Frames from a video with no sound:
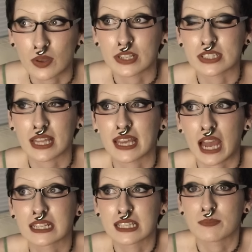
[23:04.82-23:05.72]
I just like
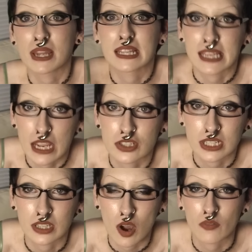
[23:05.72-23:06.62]
had to keep engaging
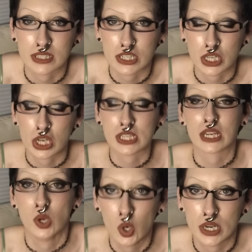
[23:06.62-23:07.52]
in the conversation because I
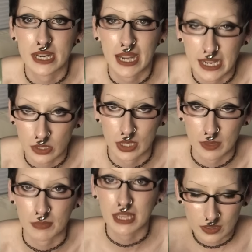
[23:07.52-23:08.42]
couldn't hear
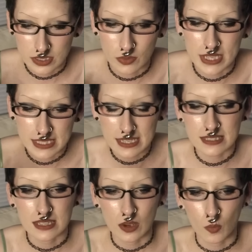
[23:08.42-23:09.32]
him. So he
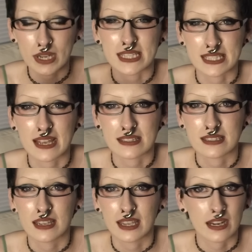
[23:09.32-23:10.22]
says what he
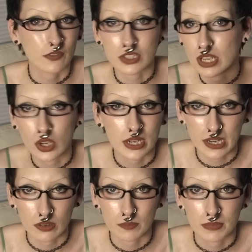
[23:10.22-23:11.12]
says, and at first I couldn't
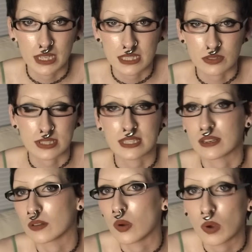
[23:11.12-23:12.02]
hear him. So I
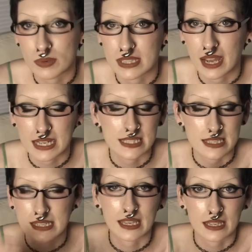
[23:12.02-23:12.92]
said, oh, what was that? And he
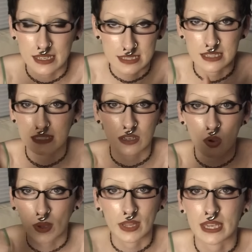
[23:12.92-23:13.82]
says it again. He says like,
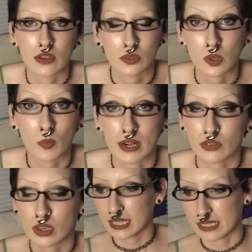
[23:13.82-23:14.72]
oh, I like how you look,
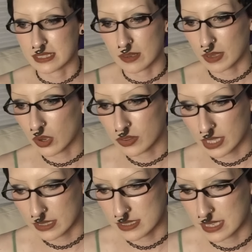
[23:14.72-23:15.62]
whatever. And so I'm like, oh,
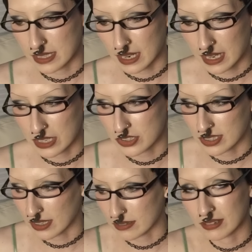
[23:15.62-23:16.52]
thanks. And then I kind of just
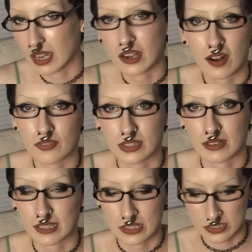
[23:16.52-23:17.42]
like cut it off there,
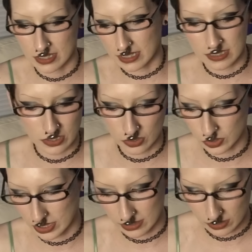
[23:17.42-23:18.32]
and I just like continue to
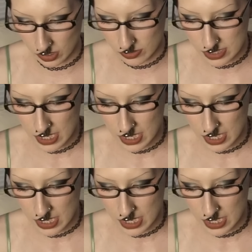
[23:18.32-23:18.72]
look at the clothes,